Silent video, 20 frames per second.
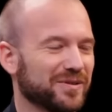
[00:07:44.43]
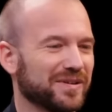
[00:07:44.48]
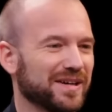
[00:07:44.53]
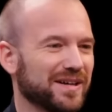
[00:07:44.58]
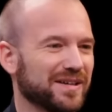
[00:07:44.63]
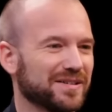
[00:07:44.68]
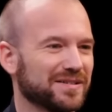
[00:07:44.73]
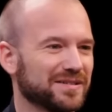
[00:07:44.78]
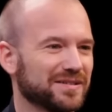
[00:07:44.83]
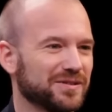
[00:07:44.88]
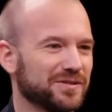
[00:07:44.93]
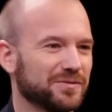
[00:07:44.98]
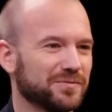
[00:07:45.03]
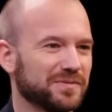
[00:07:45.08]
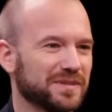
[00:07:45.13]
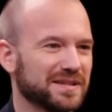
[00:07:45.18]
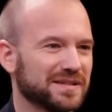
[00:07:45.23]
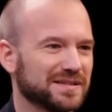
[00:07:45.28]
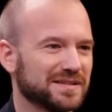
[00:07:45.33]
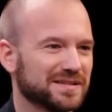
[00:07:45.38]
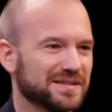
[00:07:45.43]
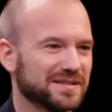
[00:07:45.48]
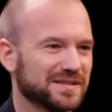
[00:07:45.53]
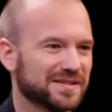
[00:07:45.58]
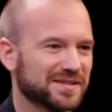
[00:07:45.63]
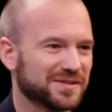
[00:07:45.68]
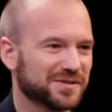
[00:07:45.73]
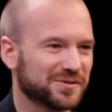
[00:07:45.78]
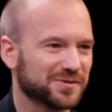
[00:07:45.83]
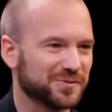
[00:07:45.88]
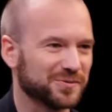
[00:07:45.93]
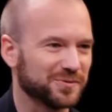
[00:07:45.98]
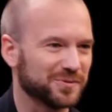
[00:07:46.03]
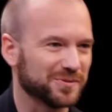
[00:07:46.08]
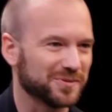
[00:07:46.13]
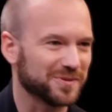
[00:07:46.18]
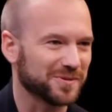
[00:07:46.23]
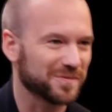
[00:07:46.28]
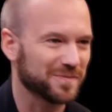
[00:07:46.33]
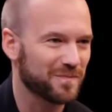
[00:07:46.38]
Hold on, you went to school.